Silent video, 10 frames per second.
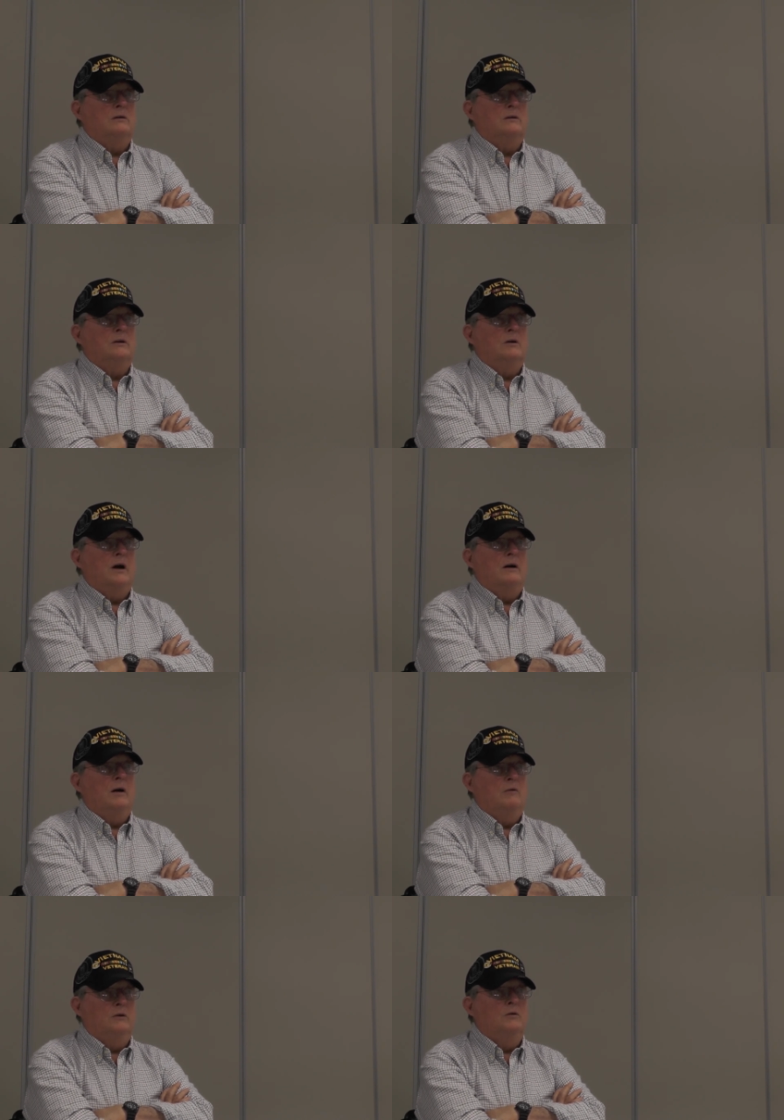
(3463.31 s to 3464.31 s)
You know,
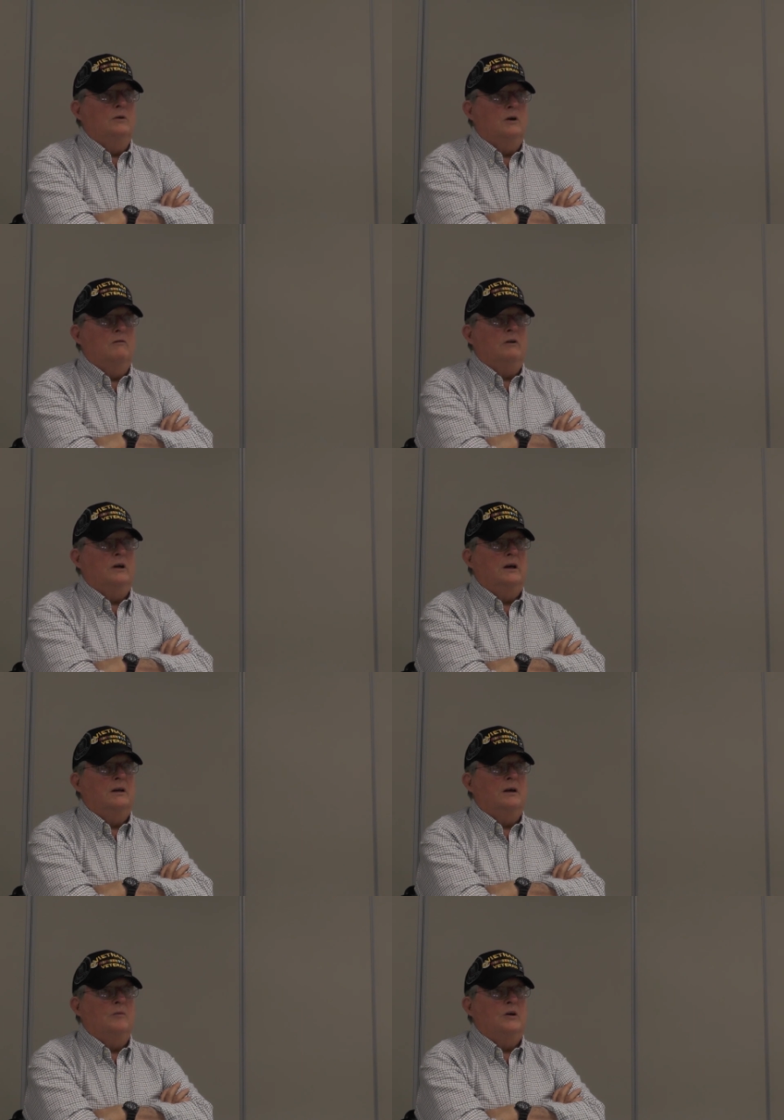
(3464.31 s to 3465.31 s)
I would do it over
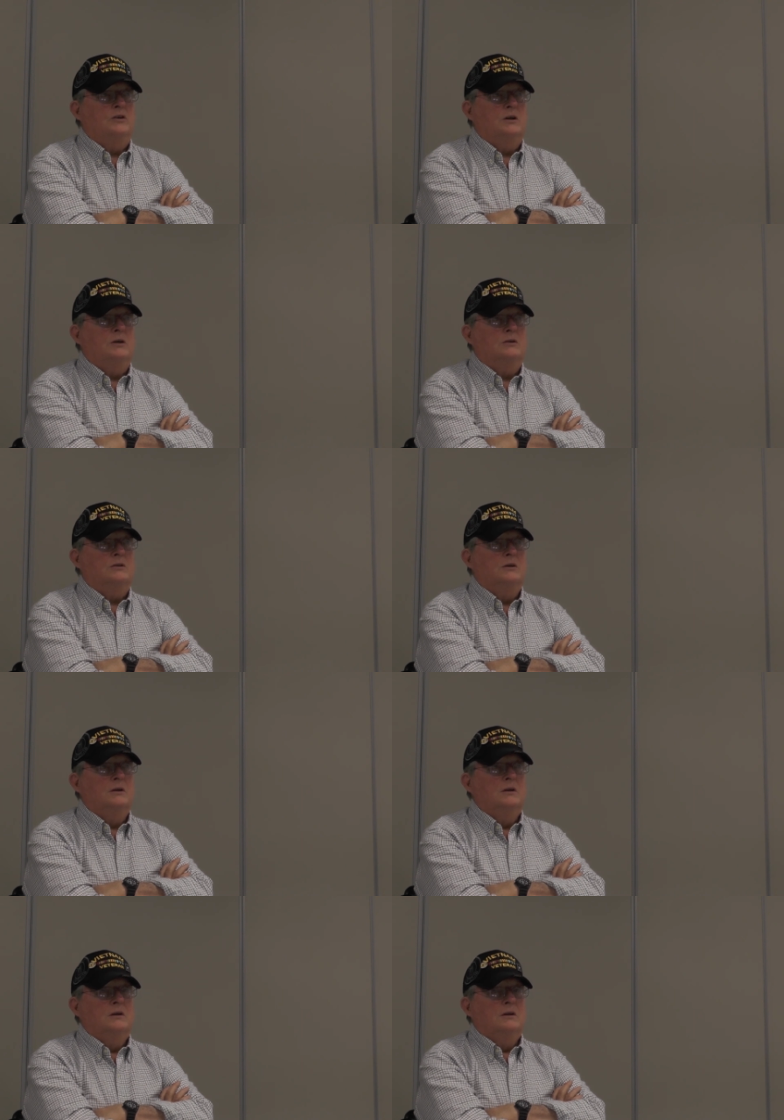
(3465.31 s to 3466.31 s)
again. I might
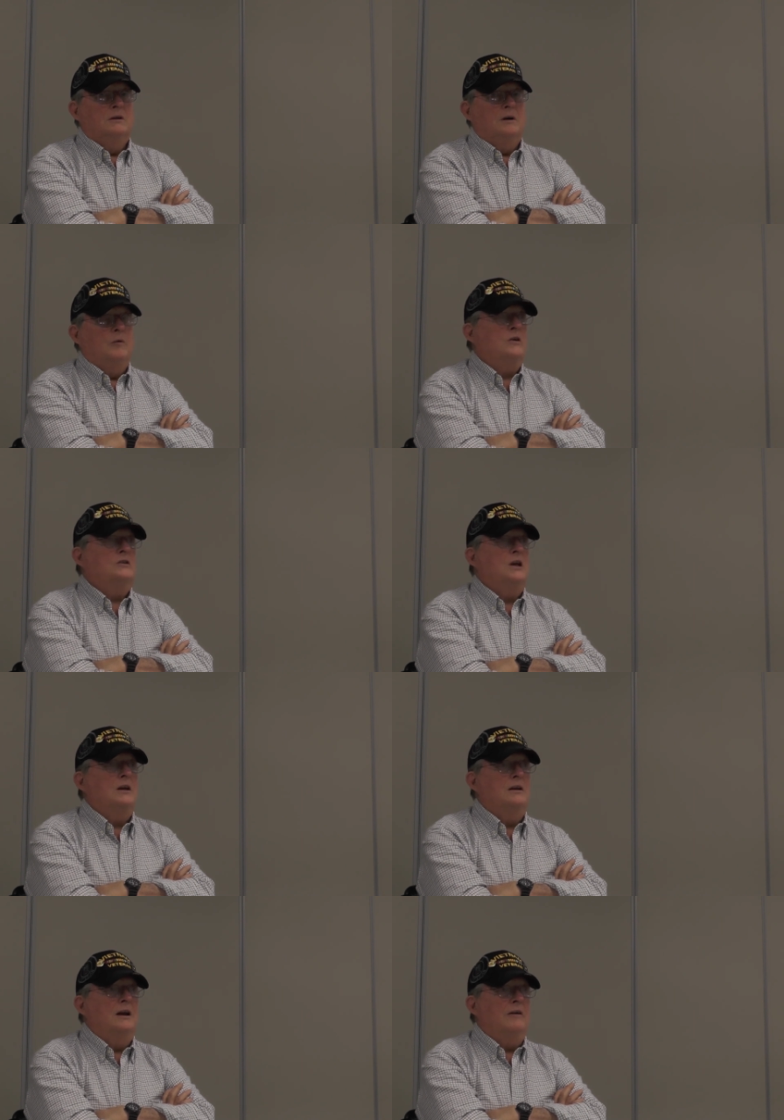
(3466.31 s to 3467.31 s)
have
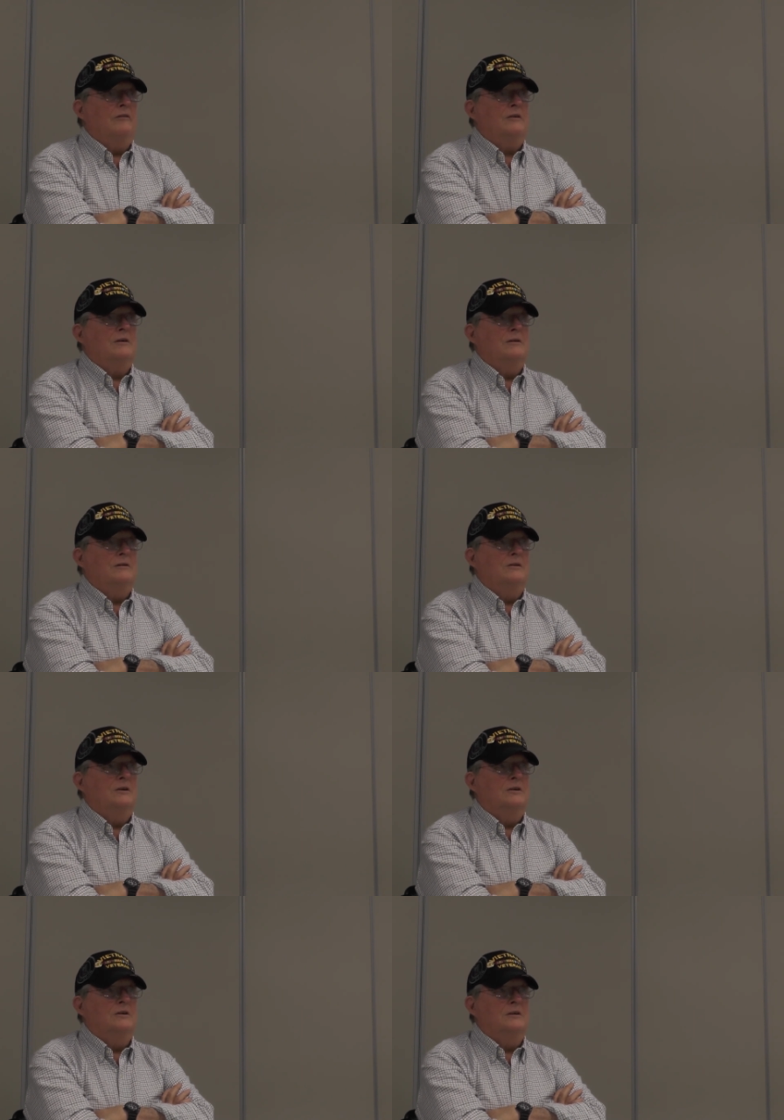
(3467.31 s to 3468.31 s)
stayed in Africa
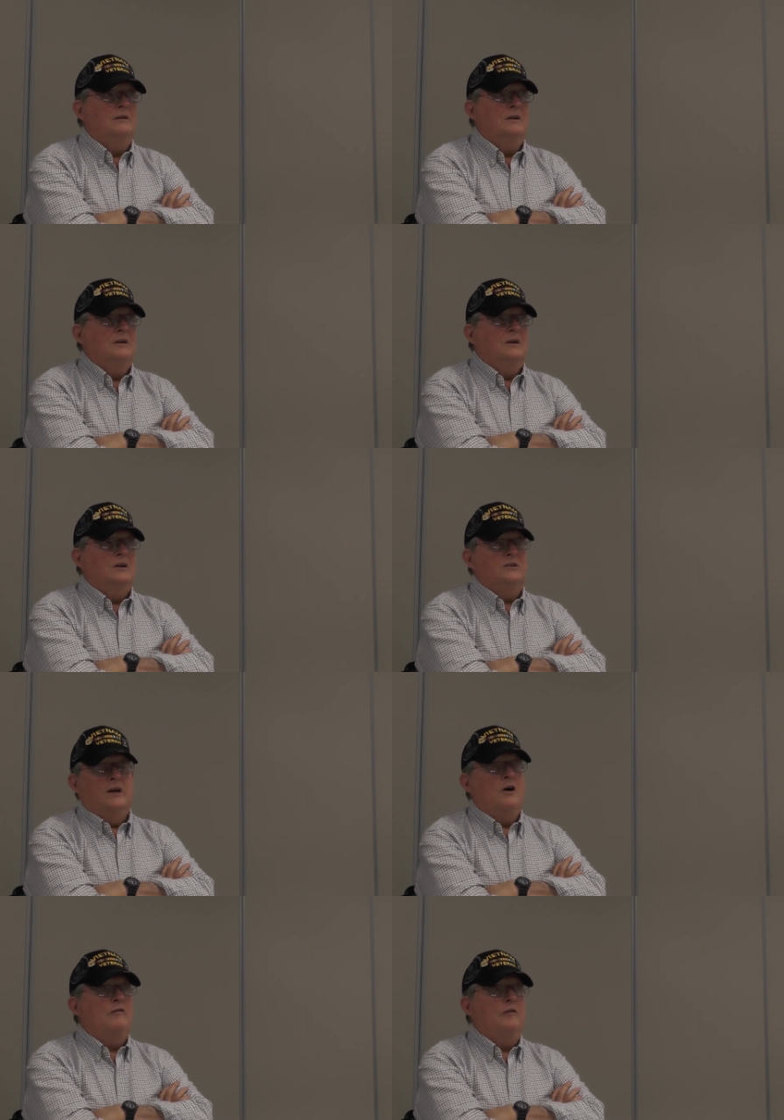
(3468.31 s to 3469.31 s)
longer, because
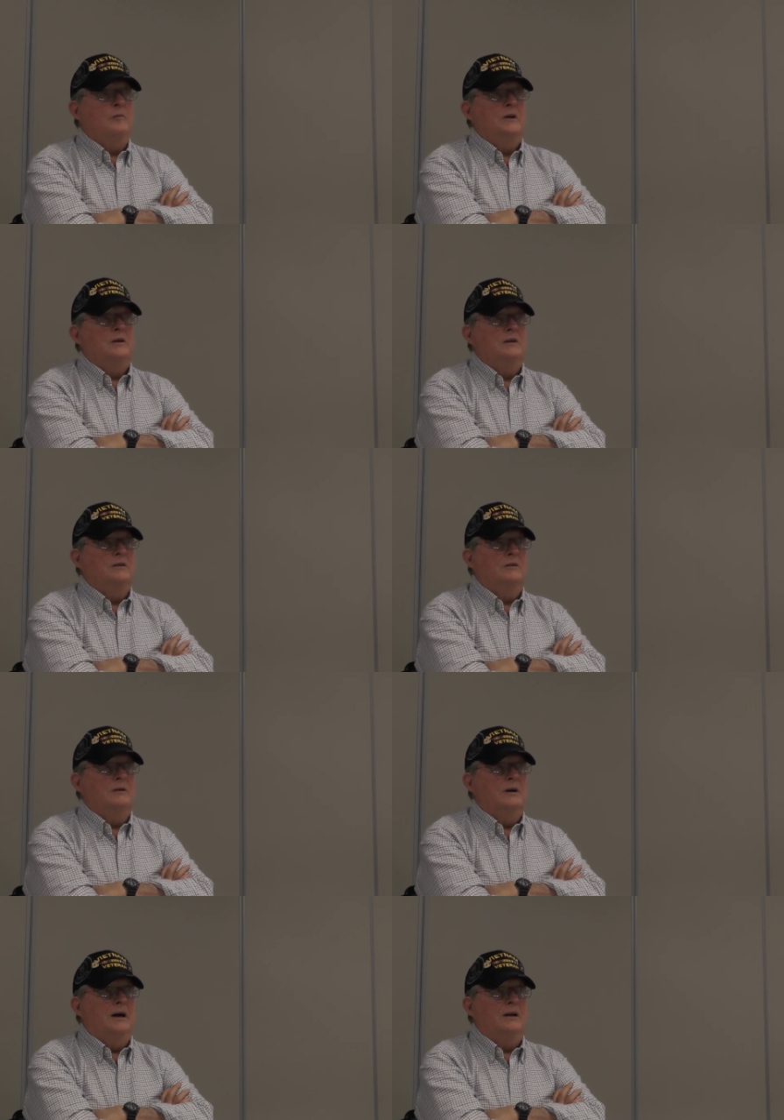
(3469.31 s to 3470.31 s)
they offered me
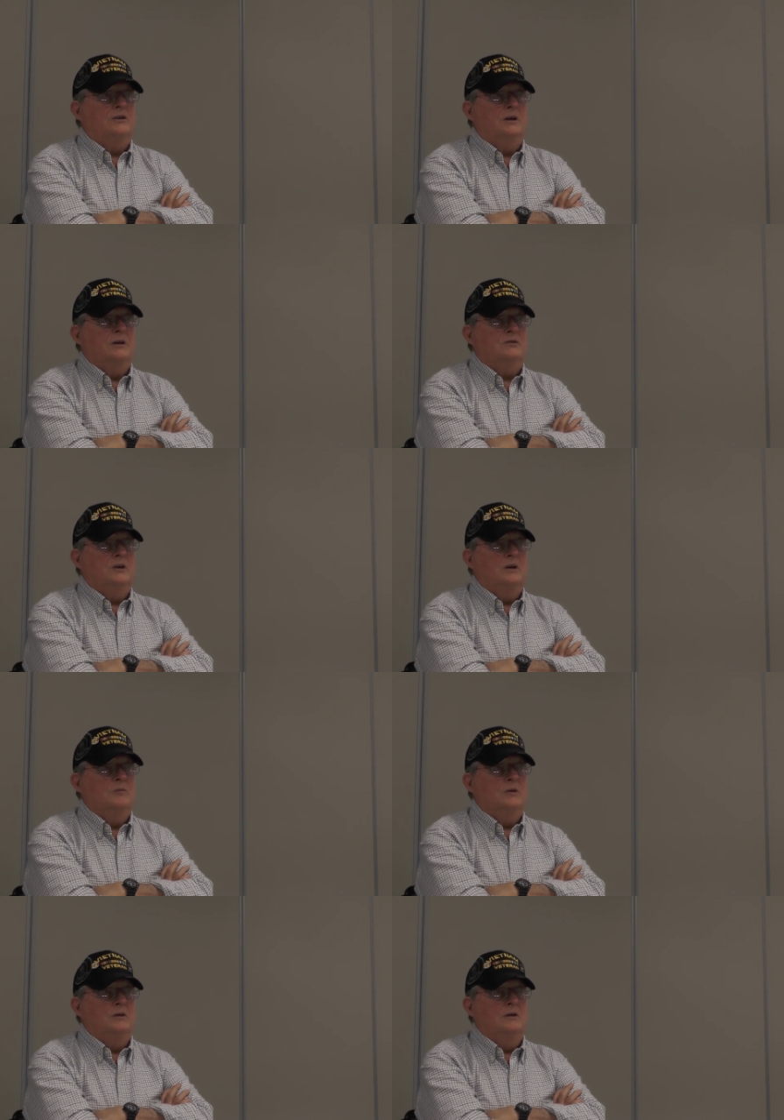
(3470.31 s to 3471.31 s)
another attaché
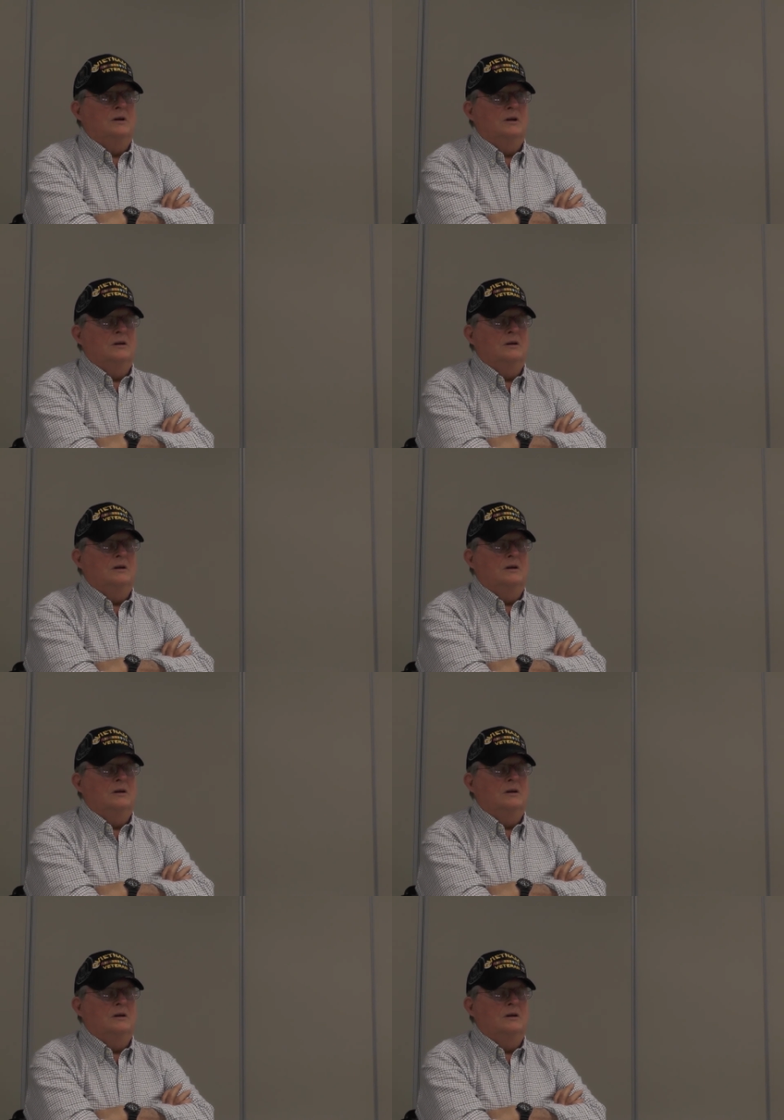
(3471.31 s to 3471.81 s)
assignment, and